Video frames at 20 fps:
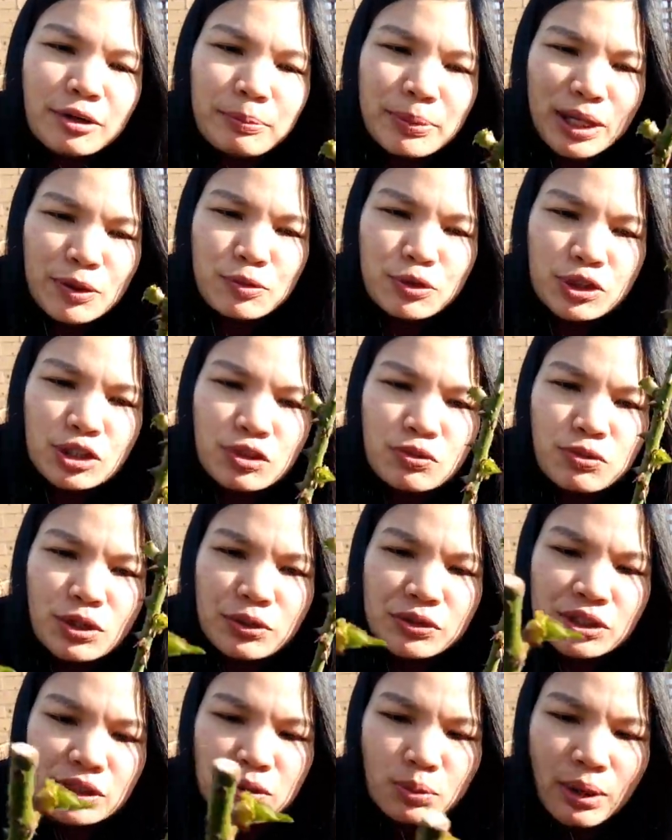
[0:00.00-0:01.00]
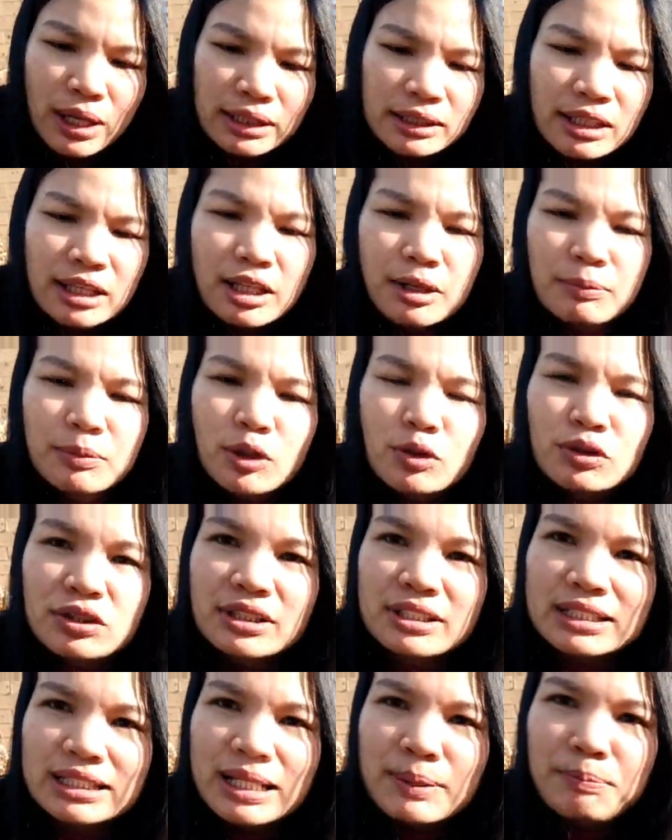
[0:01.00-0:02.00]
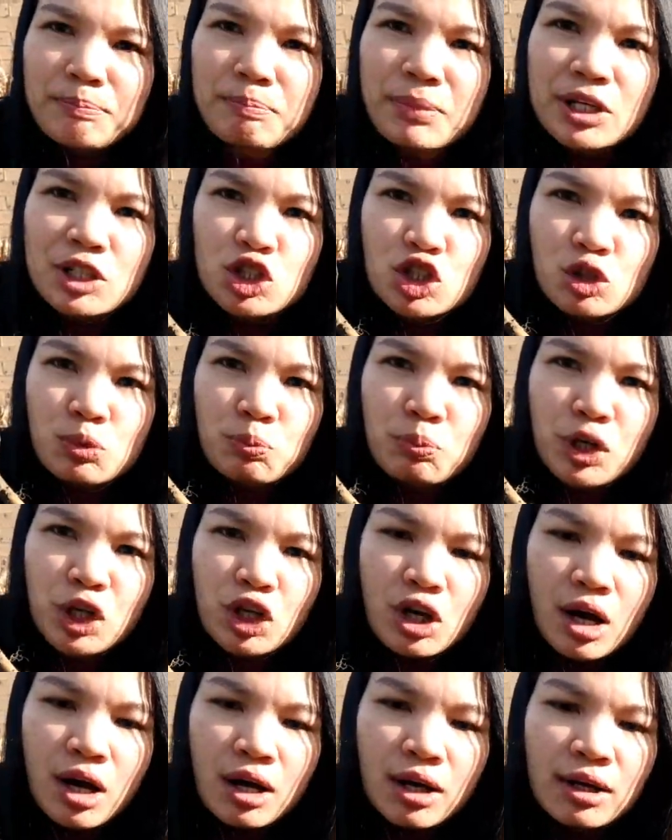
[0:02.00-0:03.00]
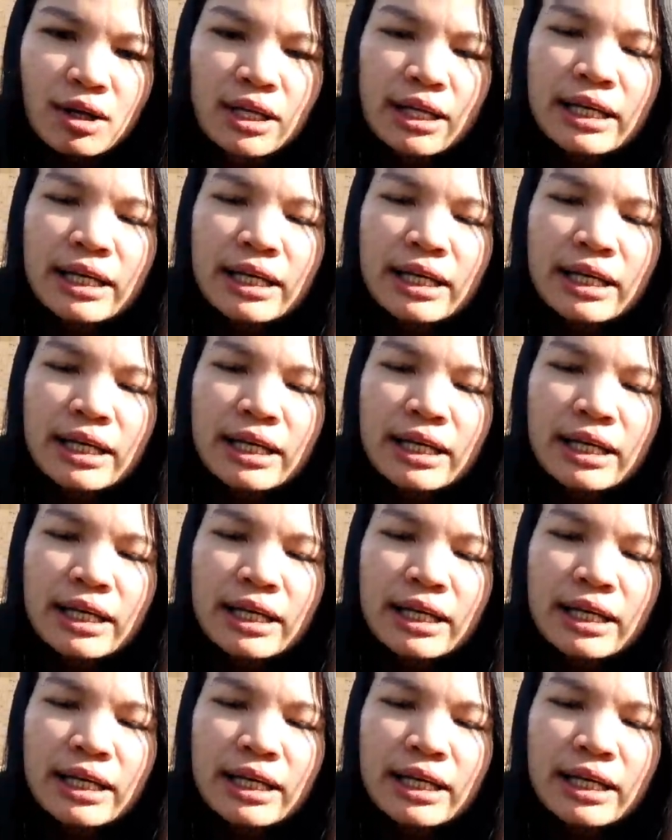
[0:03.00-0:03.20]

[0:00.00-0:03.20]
bare rooted rose, this one, because the stem much bigger.